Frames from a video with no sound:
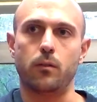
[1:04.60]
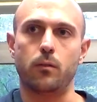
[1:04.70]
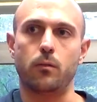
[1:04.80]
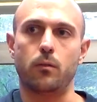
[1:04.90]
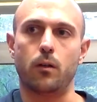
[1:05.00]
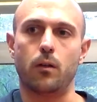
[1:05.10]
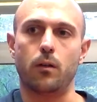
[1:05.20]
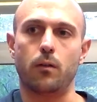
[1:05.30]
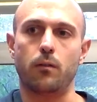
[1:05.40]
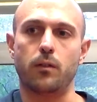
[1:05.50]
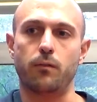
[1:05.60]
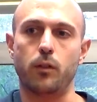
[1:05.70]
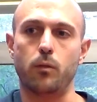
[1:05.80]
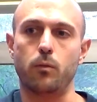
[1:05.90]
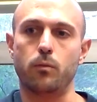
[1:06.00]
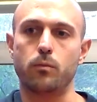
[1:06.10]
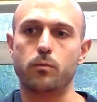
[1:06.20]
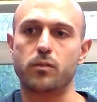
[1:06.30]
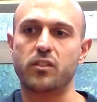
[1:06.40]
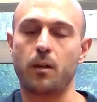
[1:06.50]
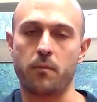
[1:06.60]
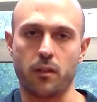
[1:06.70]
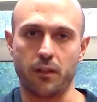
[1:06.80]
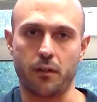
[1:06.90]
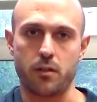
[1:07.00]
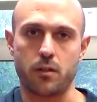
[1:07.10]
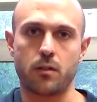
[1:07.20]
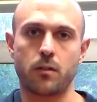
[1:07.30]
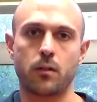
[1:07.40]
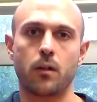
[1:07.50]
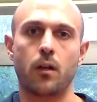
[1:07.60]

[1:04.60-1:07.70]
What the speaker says: to view some of the literature